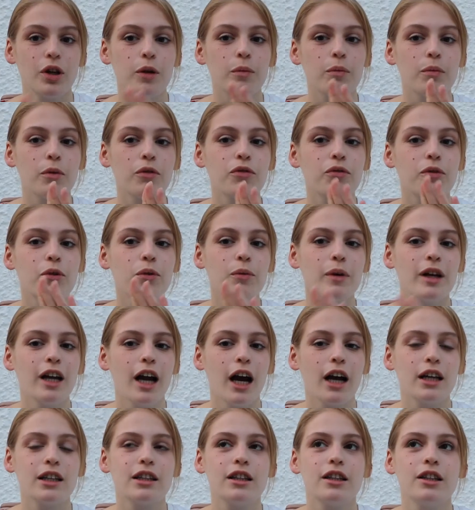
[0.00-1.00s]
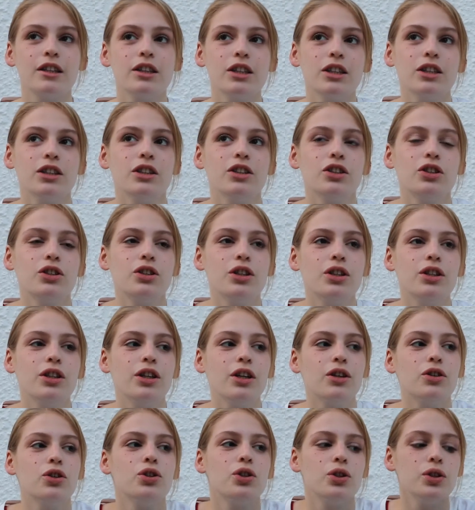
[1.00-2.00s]
before we had the
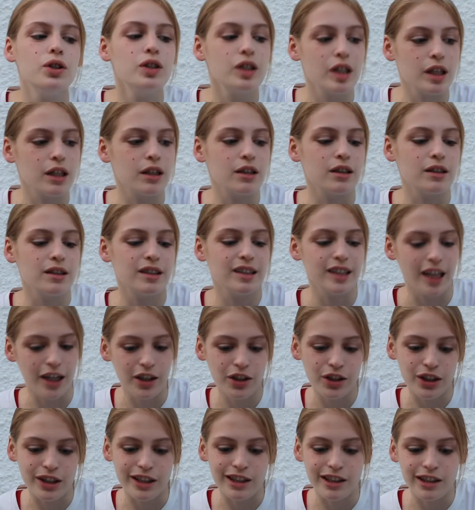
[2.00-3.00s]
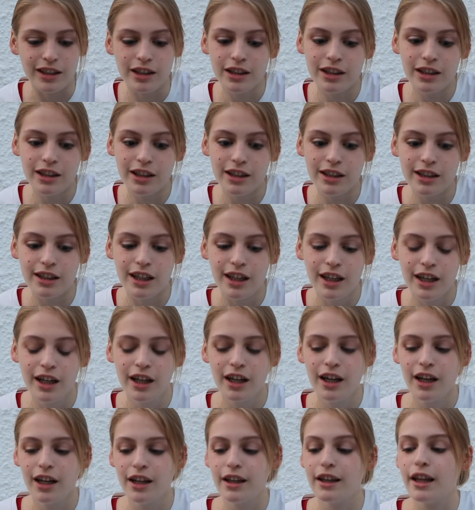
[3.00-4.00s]
studio shooting sessions,
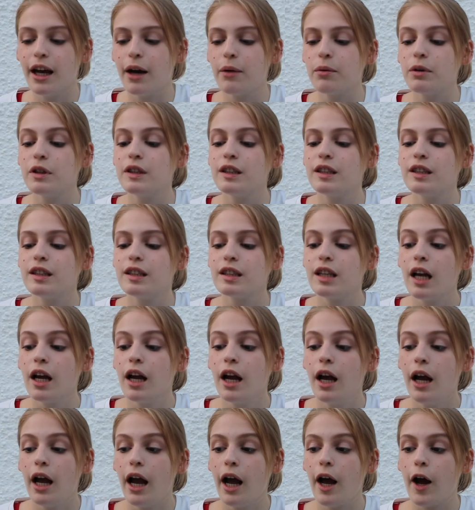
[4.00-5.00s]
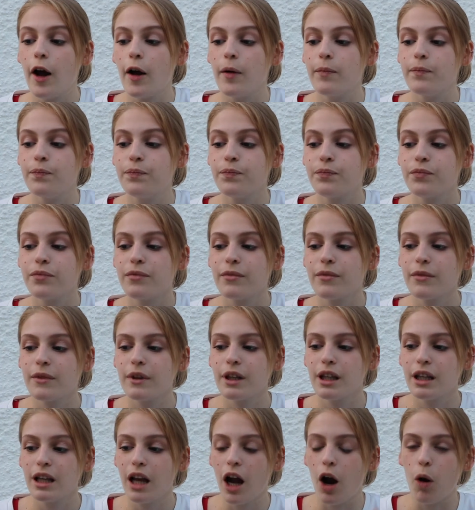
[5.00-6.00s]
there was
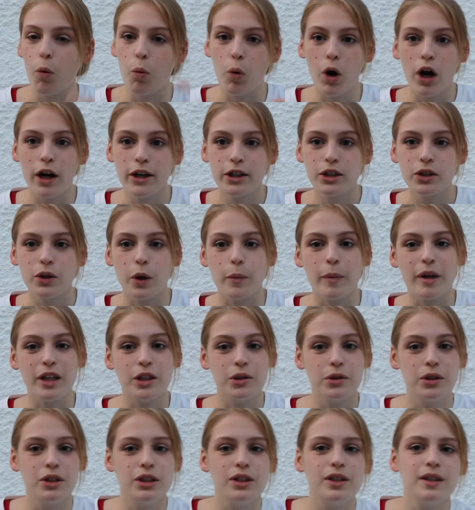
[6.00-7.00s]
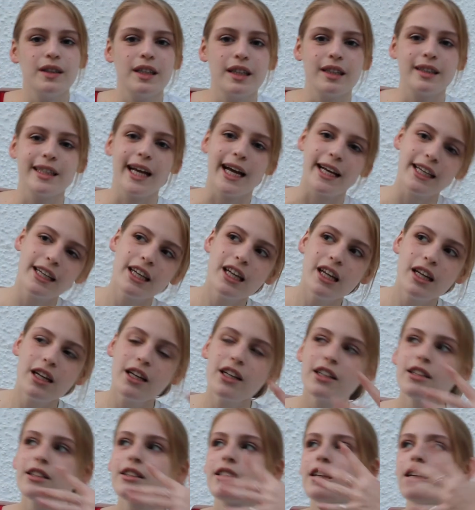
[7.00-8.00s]
a workshop introducing
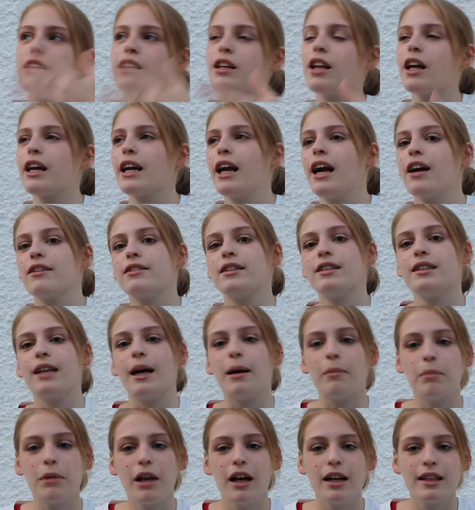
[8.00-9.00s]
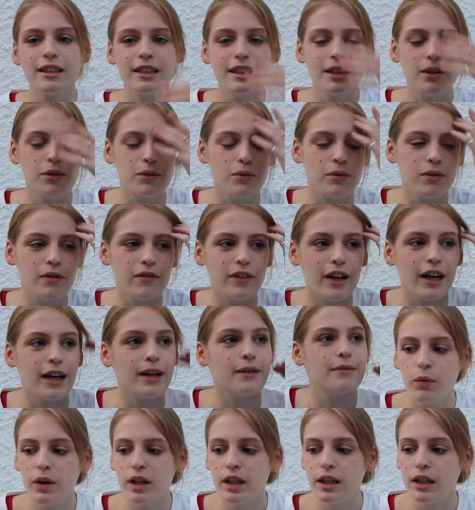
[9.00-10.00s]
techniques and like how to set up lighting and all of
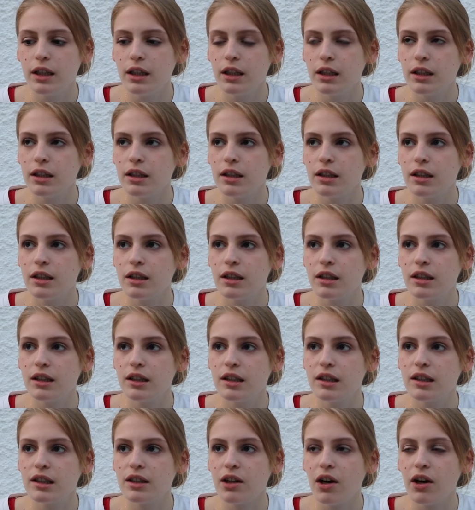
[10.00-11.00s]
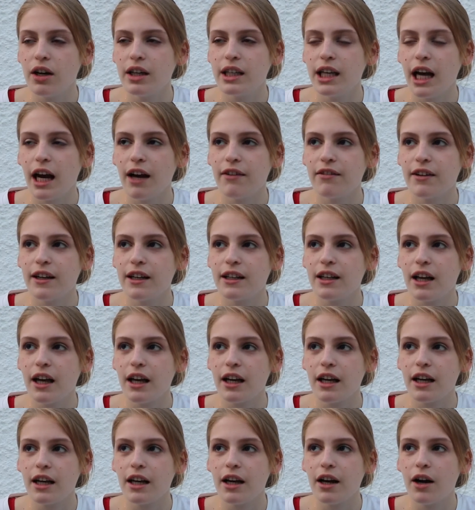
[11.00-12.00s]
that. We started having
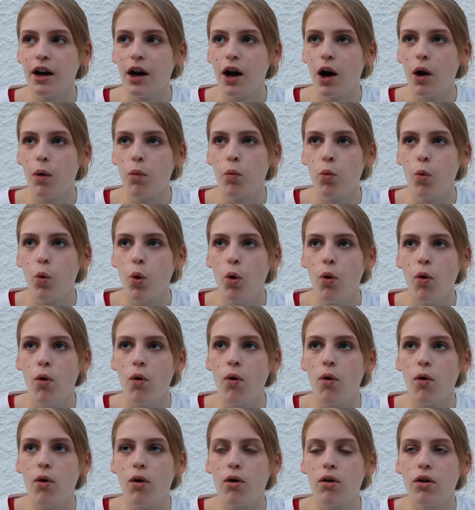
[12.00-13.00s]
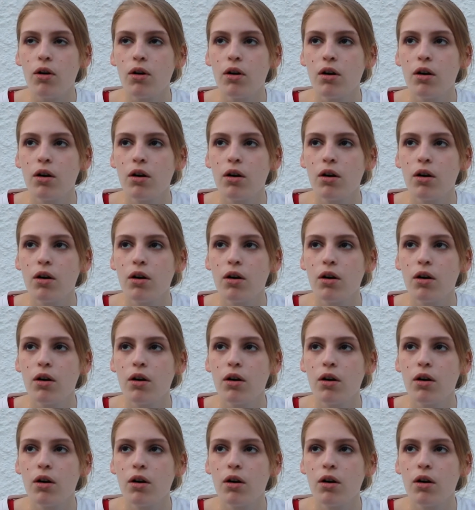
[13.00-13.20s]
like a war